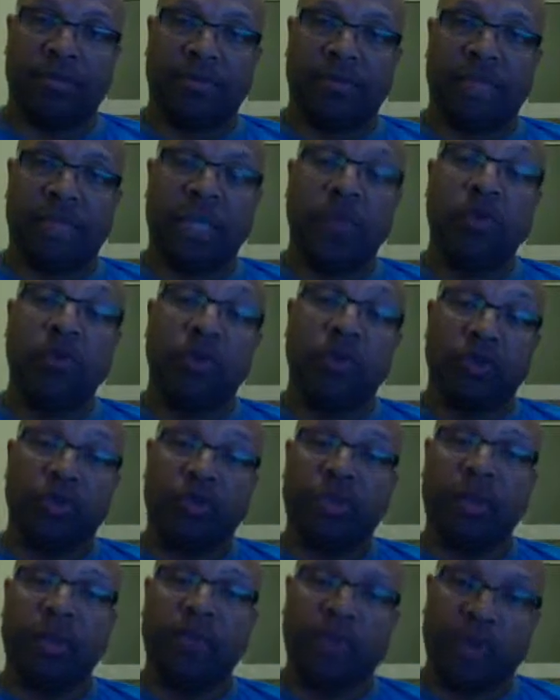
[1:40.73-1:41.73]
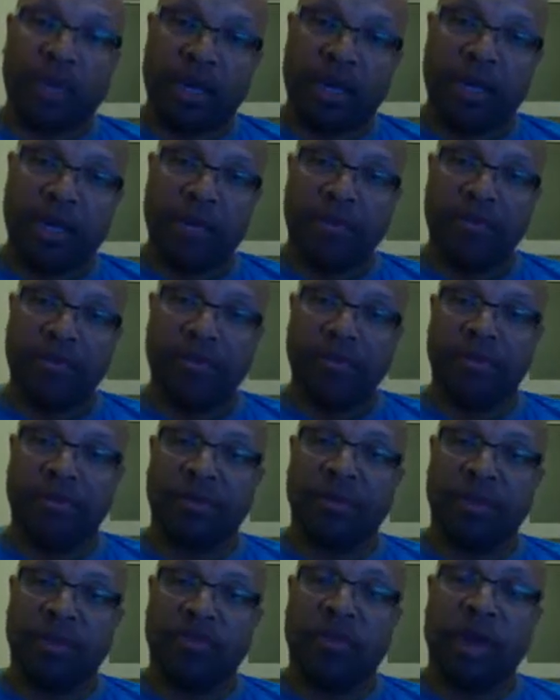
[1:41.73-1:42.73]
he will step in
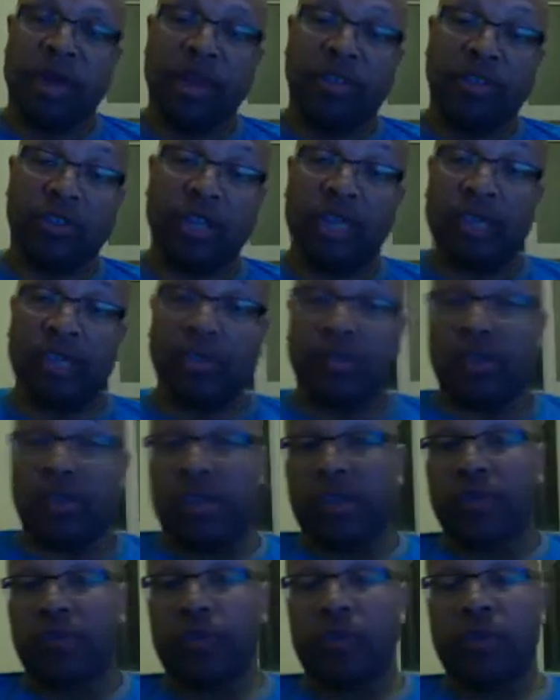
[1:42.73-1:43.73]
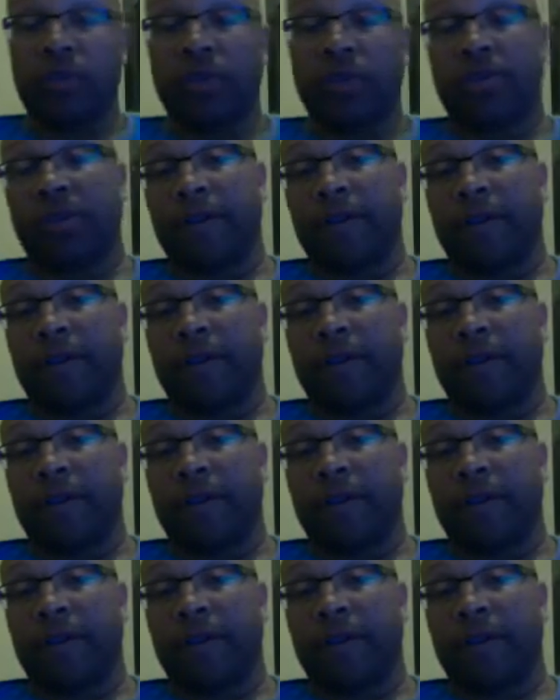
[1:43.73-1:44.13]
to try to change things for us.